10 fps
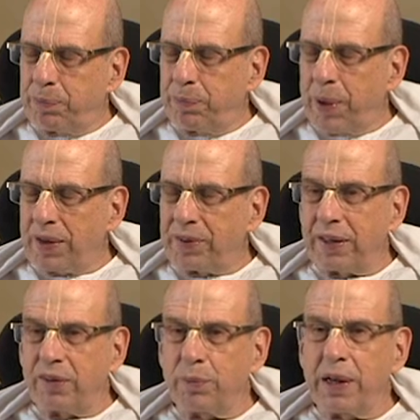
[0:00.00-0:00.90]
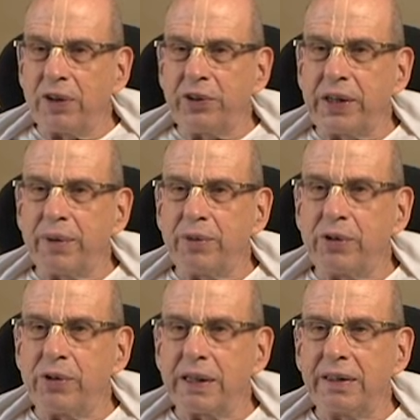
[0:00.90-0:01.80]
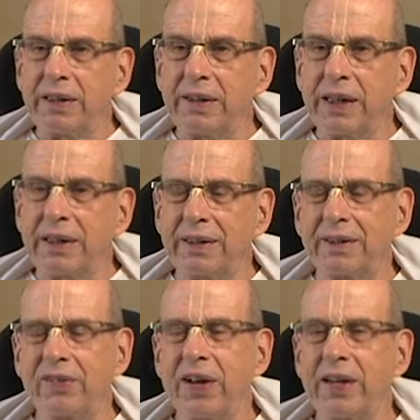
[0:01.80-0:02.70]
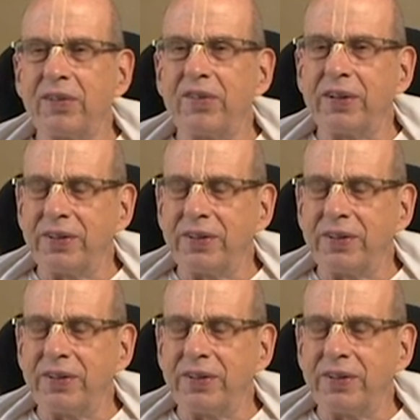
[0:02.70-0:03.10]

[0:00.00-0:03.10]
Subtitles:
passing his mail to him directly. They had changed